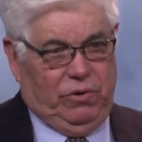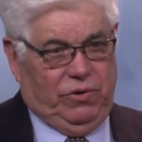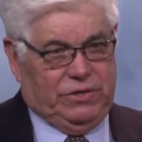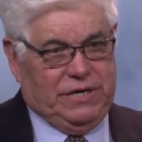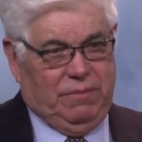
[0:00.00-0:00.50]
You're
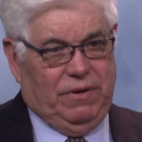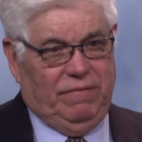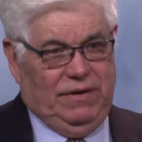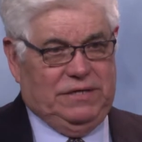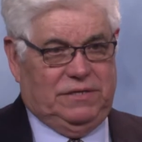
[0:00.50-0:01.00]
the
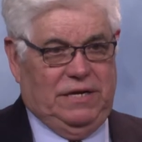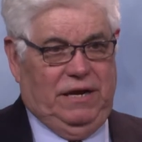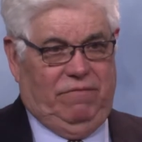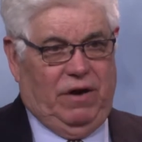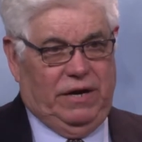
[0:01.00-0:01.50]
chairman of the
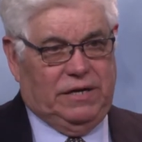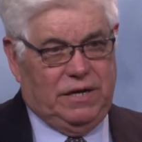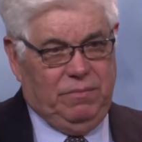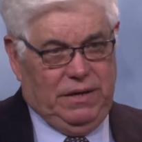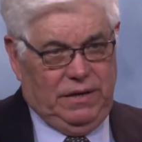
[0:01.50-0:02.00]
Legislative Audit
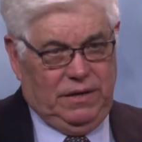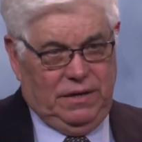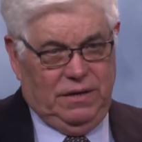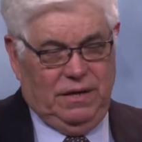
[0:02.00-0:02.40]
Committee.